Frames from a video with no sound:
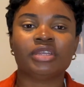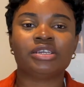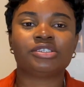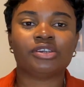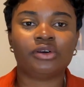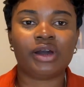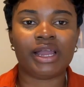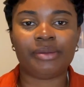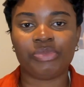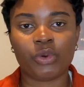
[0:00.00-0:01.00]
So
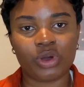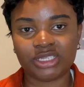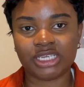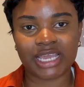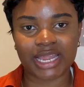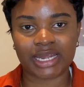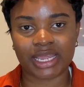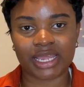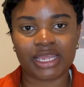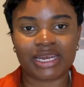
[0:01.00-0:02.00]
once you get
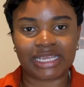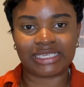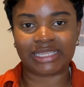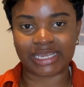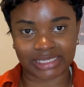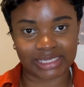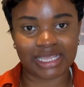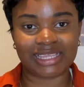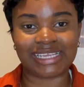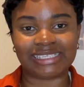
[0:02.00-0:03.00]
there, there's a
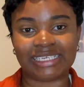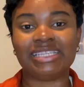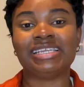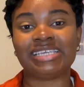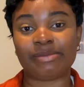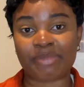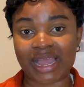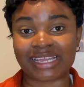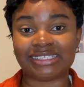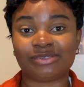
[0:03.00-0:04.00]
designated
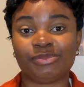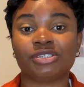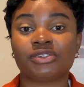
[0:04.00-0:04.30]
parking spot